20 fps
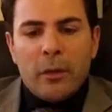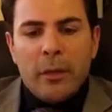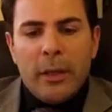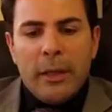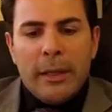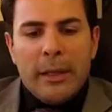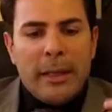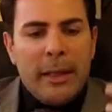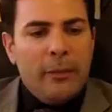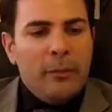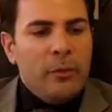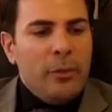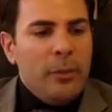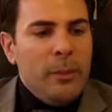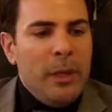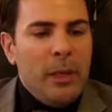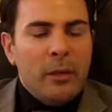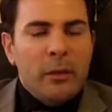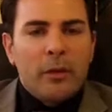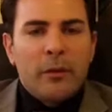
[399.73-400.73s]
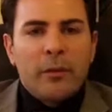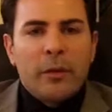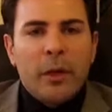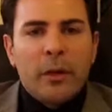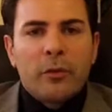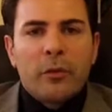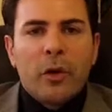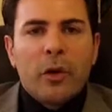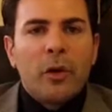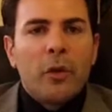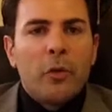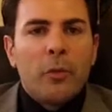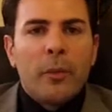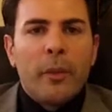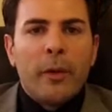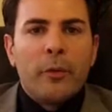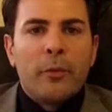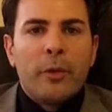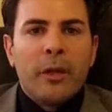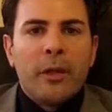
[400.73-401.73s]
He came to me and he started talking to me
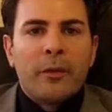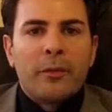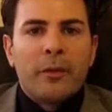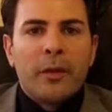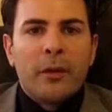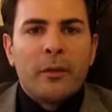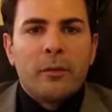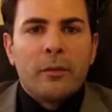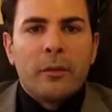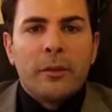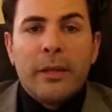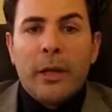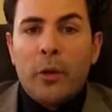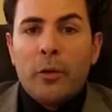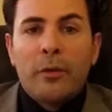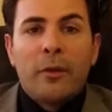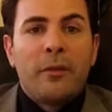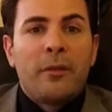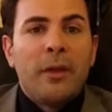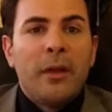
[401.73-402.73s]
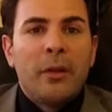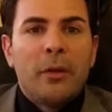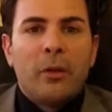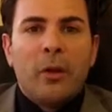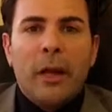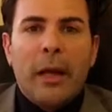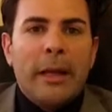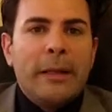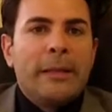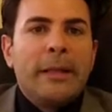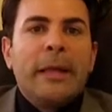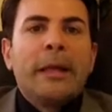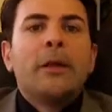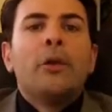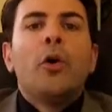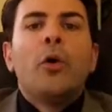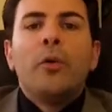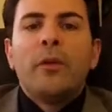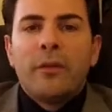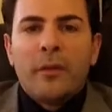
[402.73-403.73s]
about real estate. That was a signal. I didn't
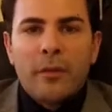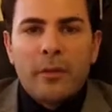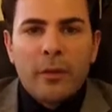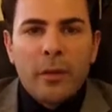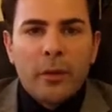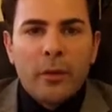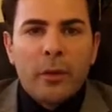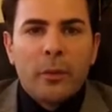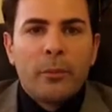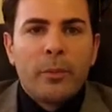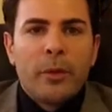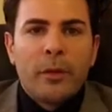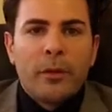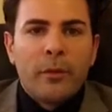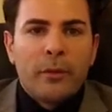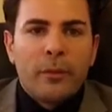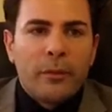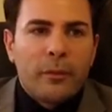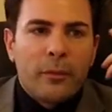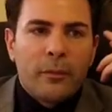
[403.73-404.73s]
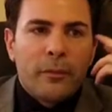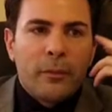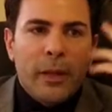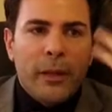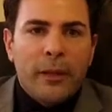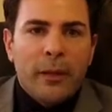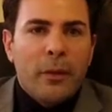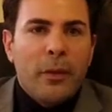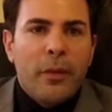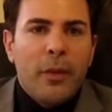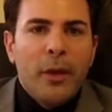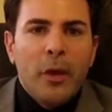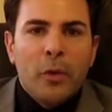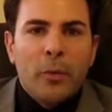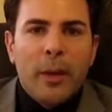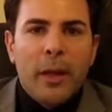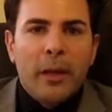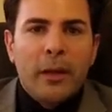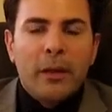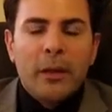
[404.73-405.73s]
know it's a signal because I didn't think
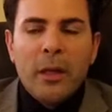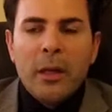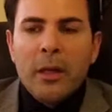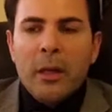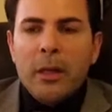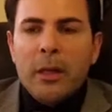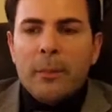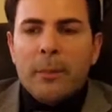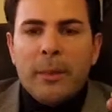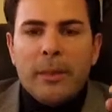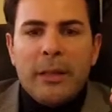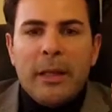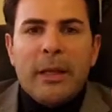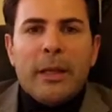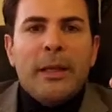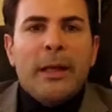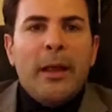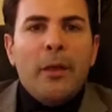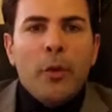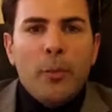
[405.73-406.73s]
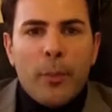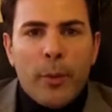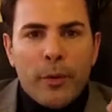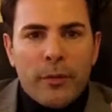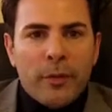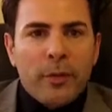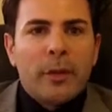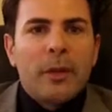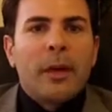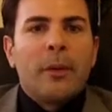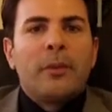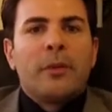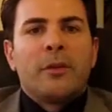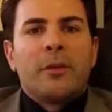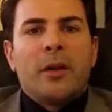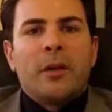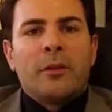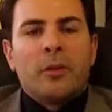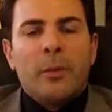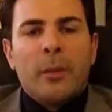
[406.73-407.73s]
about it. But then another person come and
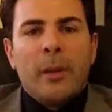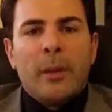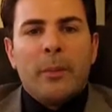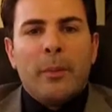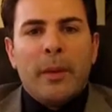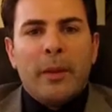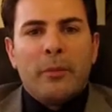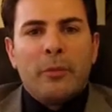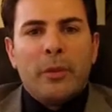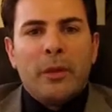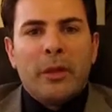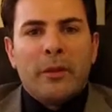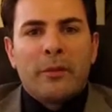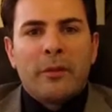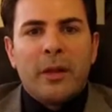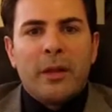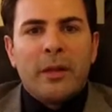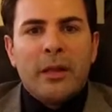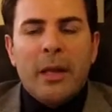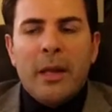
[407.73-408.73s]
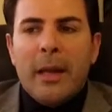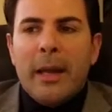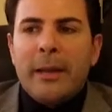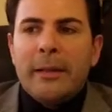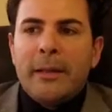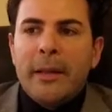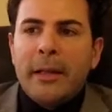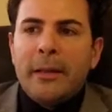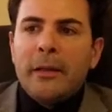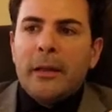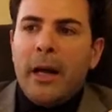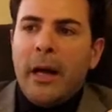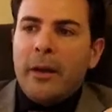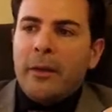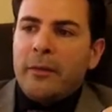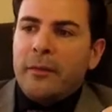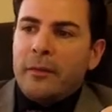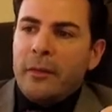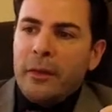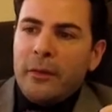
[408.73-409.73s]
talk to me about real estate. And then I
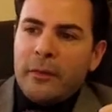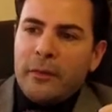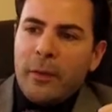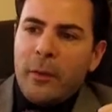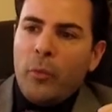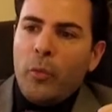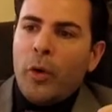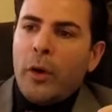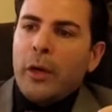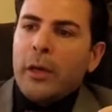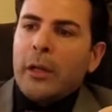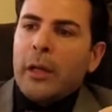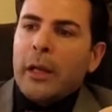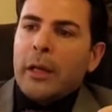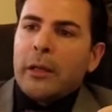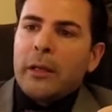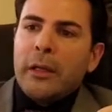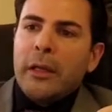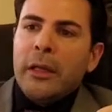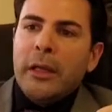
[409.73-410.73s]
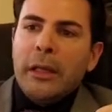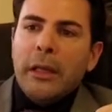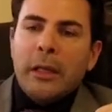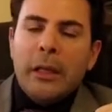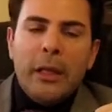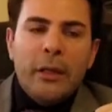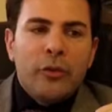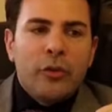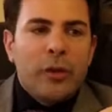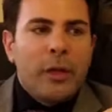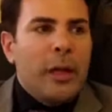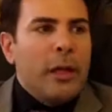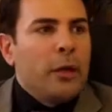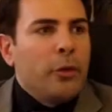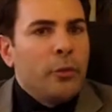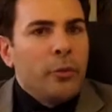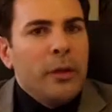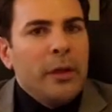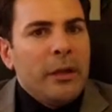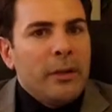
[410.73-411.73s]
sit somewhere like eating lunch and I
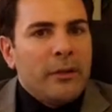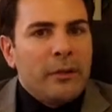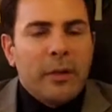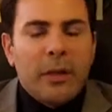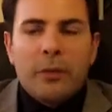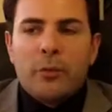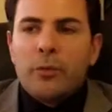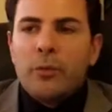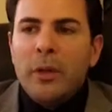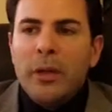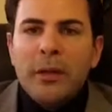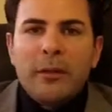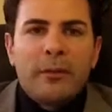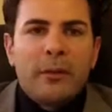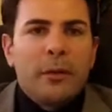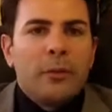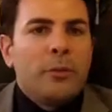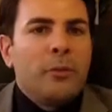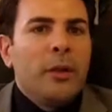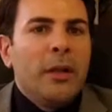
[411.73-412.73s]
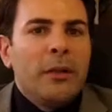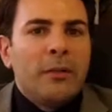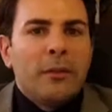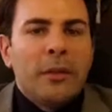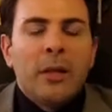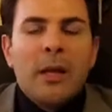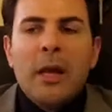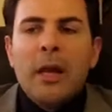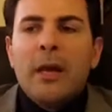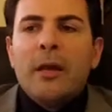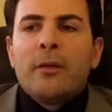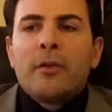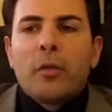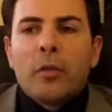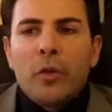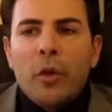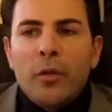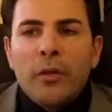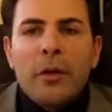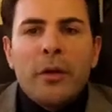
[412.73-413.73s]
hear real estate, real estate, real estate. So
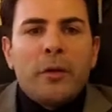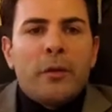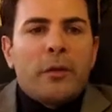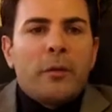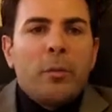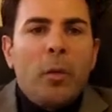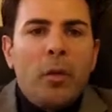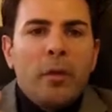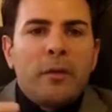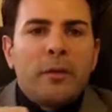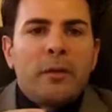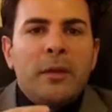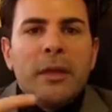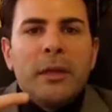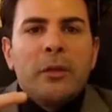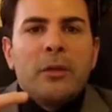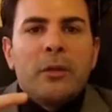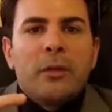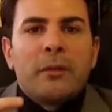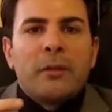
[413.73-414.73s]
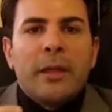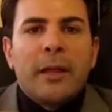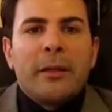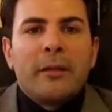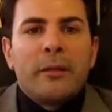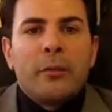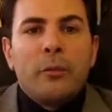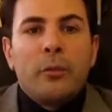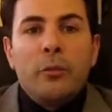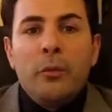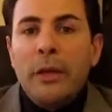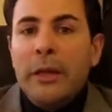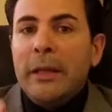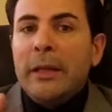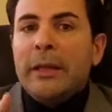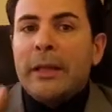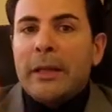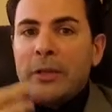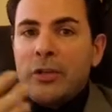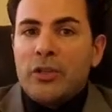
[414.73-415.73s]
those are small signals that
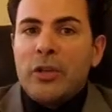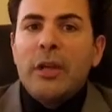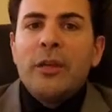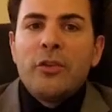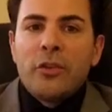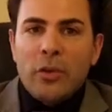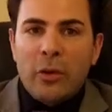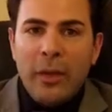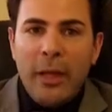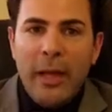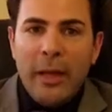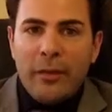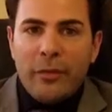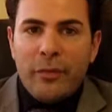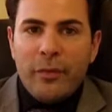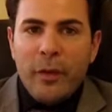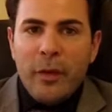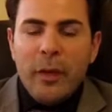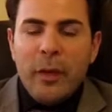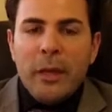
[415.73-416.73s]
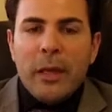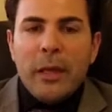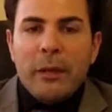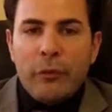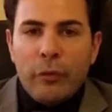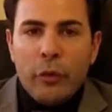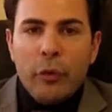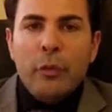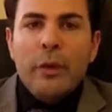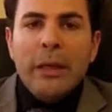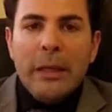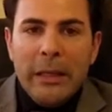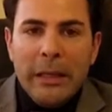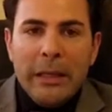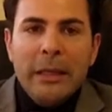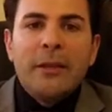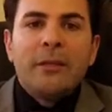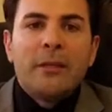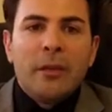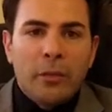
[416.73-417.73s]
really can change your life if you really
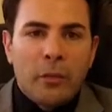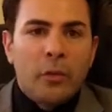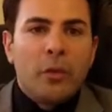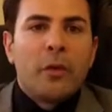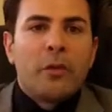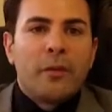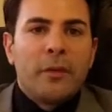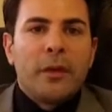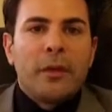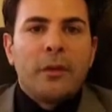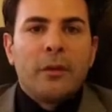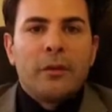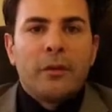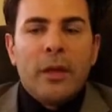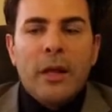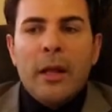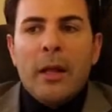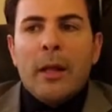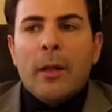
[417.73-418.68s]
listen to those signals.